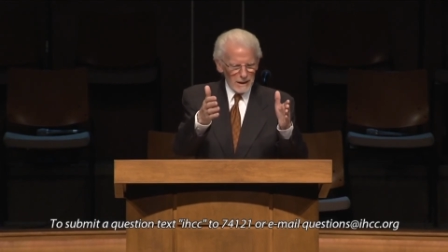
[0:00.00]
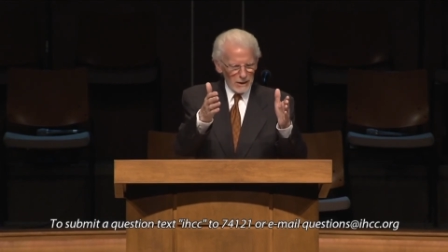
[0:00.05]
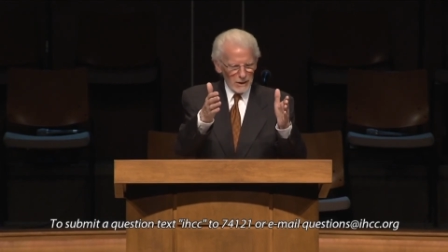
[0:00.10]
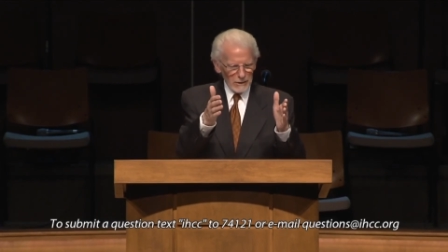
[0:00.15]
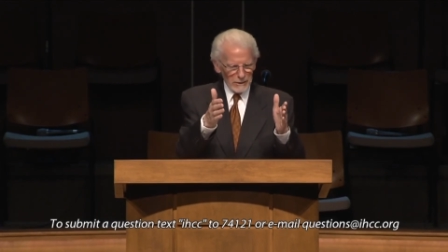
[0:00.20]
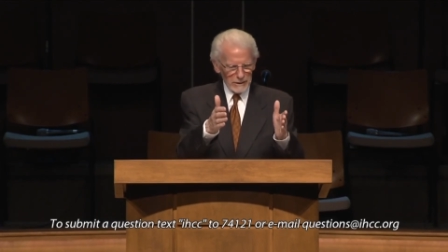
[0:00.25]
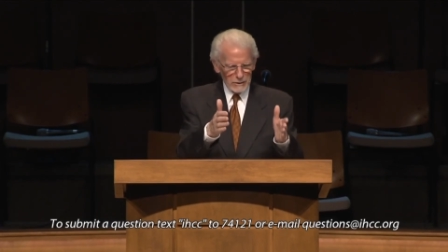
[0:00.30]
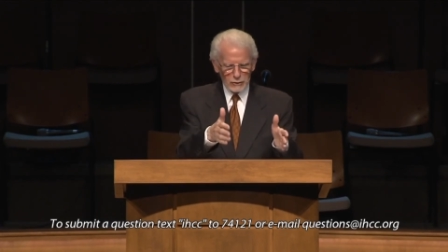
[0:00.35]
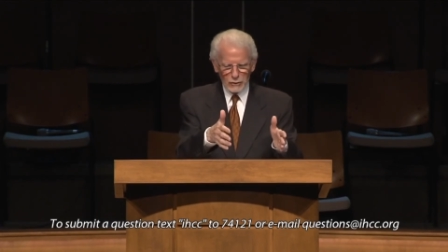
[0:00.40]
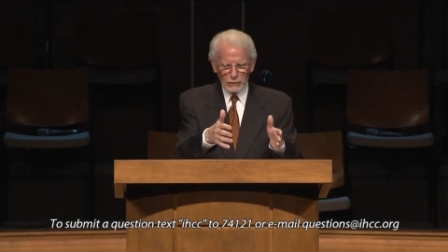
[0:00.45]

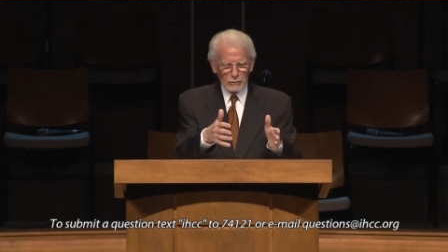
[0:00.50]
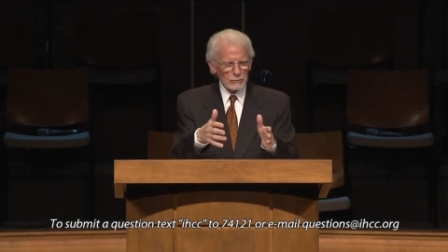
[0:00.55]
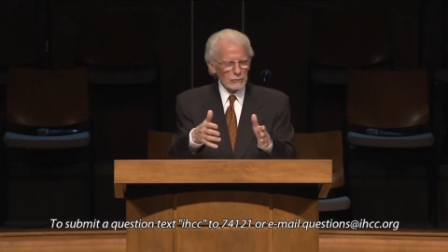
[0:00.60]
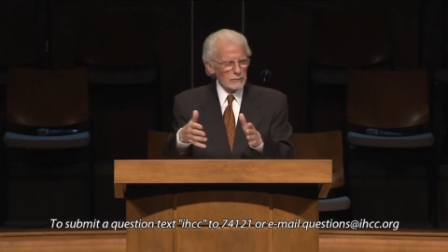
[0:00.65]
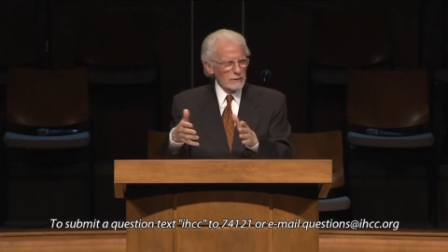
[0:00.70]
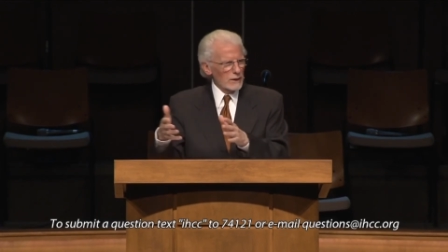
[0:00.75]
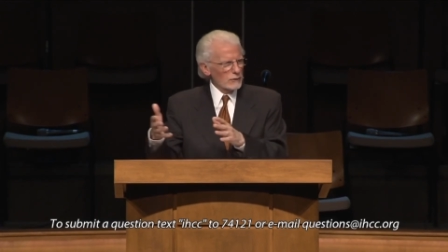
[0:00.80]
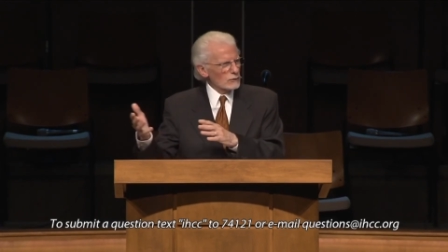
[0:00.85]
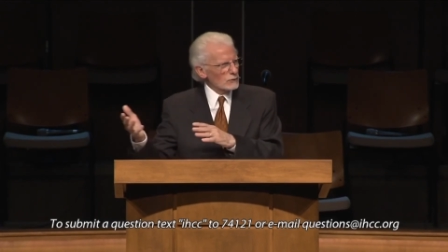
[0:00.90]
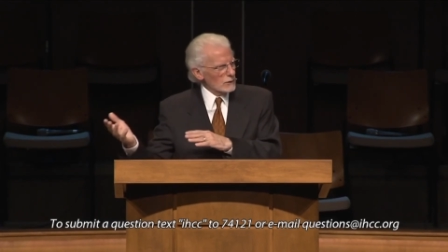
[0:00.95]
our
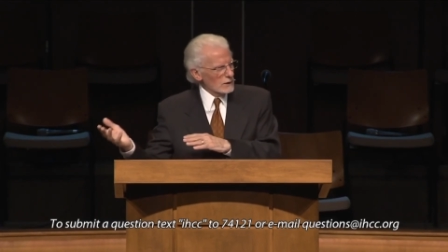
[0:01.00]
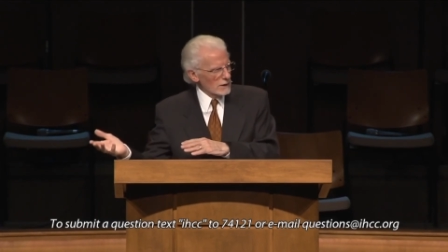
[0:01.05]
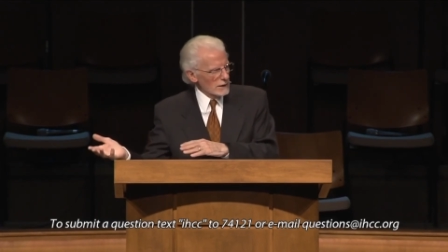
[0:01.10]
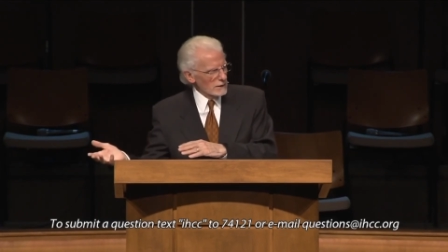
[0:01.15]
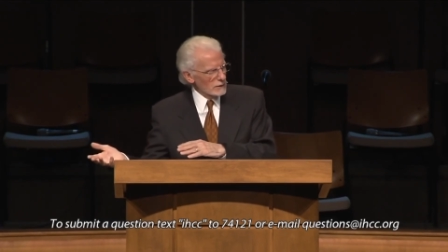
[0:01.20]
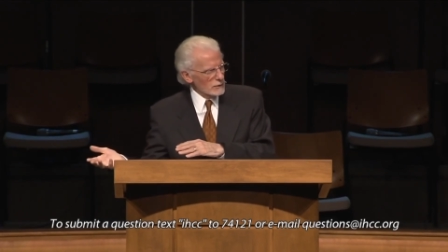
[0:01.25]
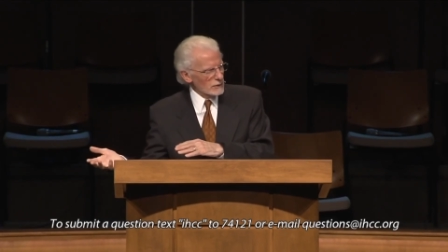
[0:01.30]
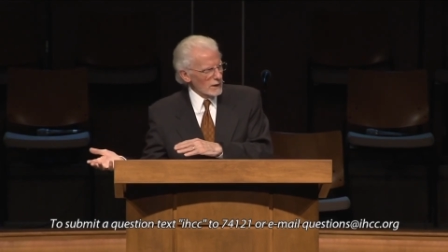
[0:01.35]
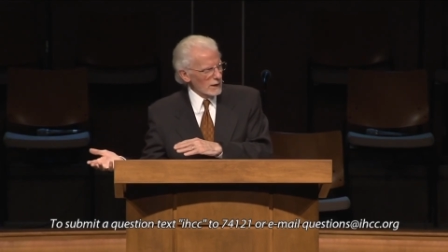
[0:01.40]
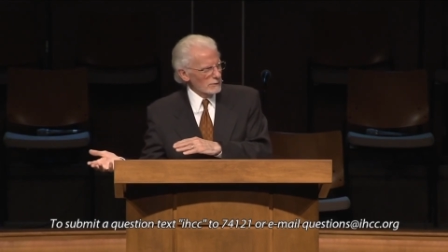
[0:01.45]
eternal
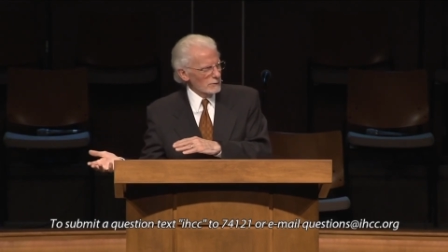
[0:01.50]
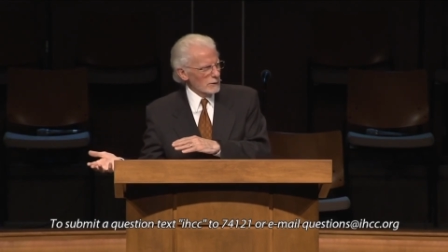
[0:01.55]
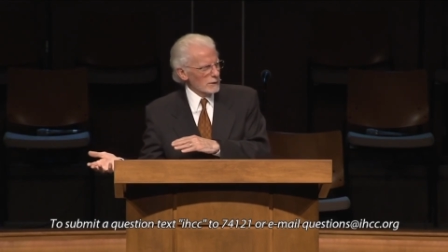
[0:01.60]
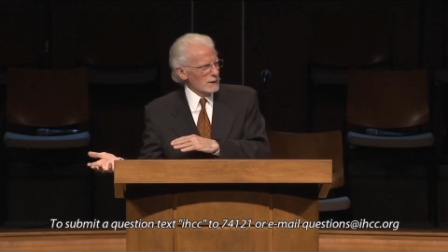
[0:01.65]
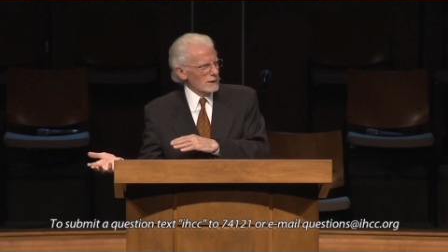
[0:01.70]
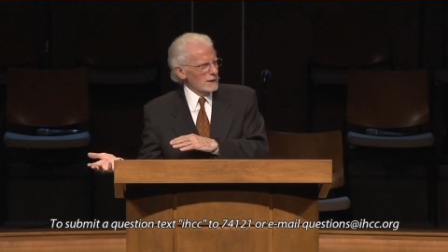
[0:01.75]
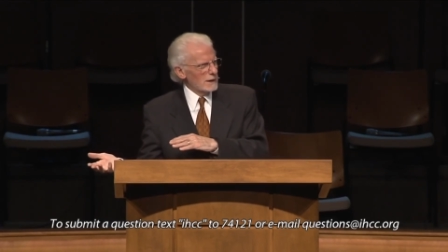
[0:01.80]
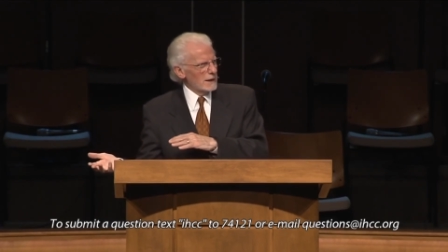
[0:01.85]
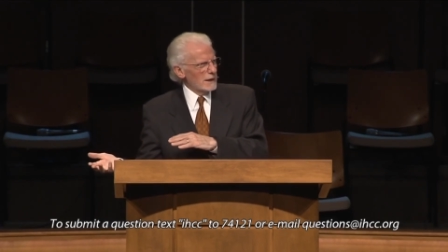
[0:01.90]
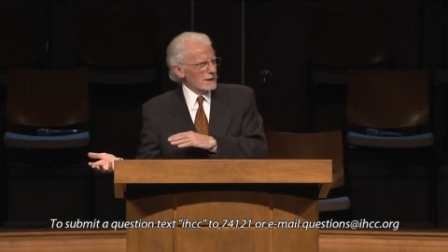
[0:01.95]
destiny is
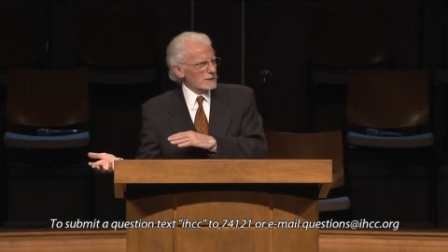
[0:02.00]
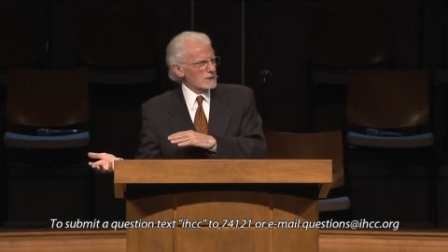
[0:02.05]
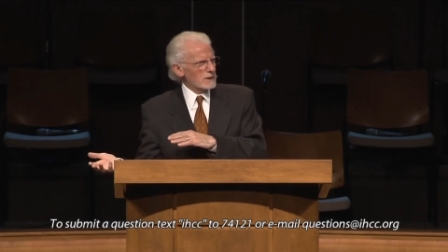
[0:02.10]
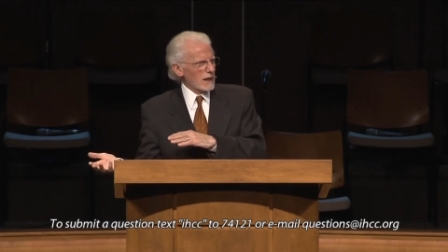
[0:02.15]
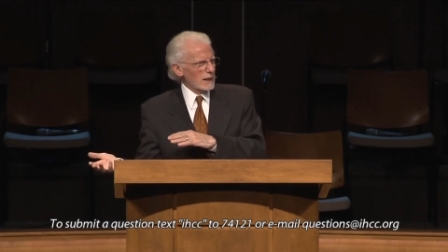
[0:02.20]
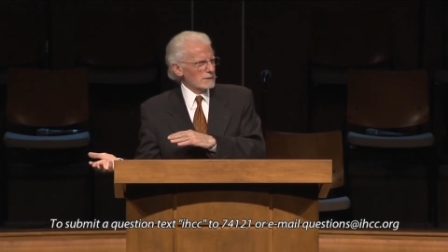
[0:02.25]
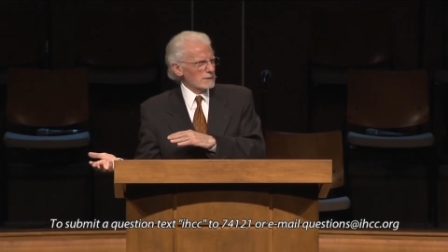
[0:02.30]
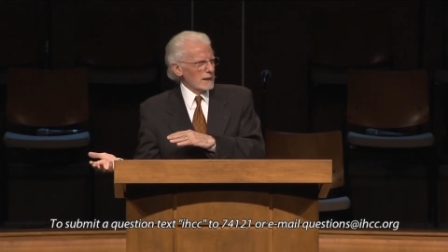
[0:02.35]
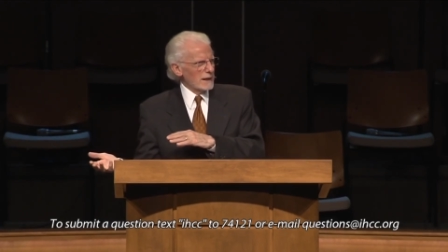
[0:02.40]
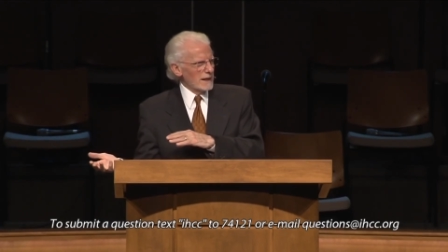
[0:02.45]
ever set,